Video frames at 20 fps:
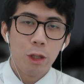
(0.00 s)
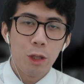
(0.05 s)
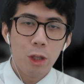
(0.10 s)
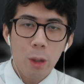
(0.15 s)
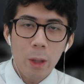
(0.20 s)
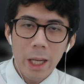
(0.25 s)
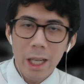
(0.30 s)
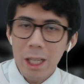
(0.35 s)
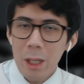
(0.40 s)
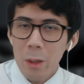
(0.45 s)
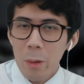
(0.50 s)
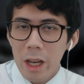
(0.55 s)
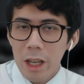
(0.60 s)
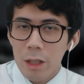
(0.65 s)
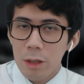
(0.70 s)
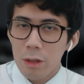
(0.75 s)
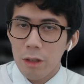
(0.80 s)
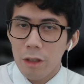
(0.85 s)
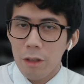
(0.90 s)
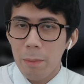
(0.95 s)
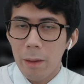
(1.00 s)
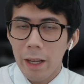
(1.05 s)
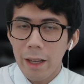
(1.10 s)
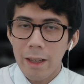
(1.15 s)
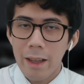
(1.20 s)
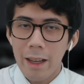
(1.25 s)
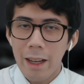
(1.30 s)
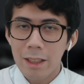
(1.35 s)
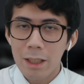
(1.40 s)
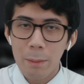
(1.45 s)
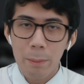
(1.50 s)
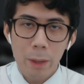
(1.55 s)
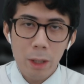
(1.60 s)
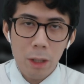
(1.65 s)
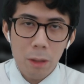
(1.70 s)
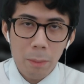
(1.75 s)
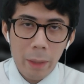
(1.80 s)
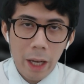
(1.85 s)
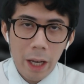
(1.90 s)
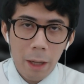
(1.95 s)
So in a way, you're sort of playing as a
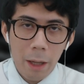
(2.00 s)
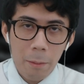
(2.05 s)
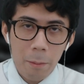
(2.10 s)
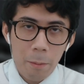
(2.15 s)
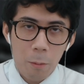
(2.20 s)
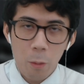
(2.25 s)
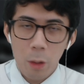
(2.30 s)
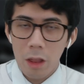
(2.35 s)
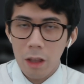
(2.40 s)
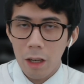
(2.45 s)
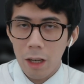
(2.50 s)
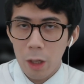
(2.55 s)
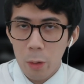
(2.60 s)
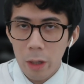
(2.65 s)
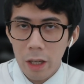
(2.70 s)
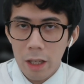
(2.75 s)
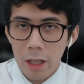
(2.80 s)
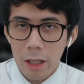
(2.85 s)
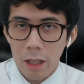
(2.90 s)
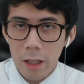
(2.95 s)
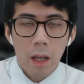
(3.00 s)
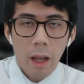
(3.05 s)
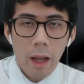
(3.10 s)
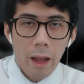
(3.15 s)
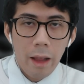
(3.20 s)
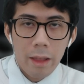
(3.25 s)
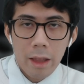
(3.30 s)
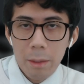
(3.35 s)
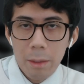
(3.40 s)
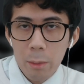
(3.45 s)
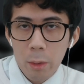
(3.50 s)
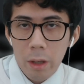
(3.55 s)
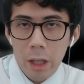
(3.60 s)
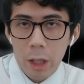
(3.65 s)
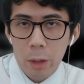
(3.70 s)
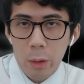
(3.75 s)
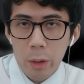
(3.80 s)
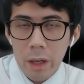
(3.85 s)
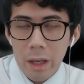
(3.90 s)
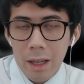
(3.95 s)
middleman with liquidity. And the more
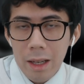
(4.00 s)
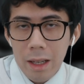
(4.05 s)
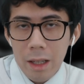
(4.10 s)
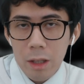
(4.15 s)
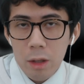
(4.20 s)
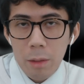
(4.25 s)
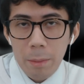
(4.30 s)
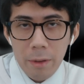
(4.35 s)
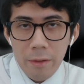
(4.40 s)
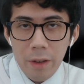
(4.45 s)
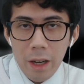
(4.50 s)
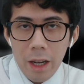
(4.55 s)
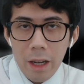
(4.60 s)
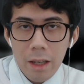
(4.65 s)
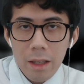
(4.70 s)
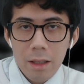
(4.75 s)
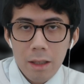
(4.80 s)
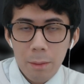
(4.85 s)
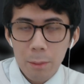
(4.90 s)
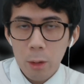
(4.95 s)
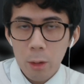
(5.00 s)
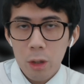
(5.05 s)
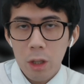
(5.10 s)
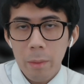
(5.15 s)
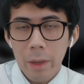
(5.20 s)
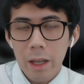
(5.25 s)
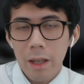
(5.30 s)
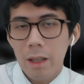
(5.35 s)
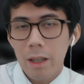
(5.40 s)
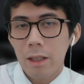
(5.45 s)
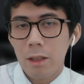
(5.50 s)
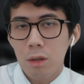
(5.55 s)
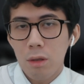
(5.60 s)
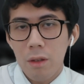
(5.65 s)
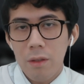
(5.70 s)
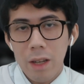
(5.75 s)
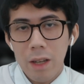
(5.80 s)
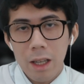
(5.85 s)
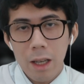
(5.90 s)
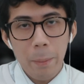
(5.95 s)
liquidity you provide, the more you make. It's
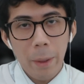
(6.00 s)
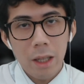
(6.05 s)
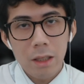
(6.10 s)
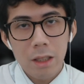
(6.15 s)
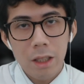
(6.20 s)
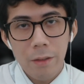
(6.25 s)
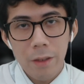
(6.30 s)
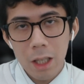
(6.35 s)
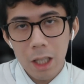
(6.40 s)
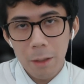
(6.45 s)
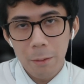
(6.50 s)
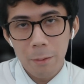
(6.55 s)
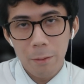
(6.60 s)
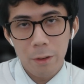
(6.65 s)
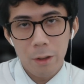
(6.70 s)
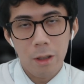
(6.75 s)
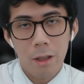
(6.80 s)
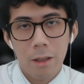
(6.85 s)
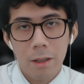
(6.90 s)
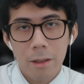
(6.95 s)
sort of like a passive income for you.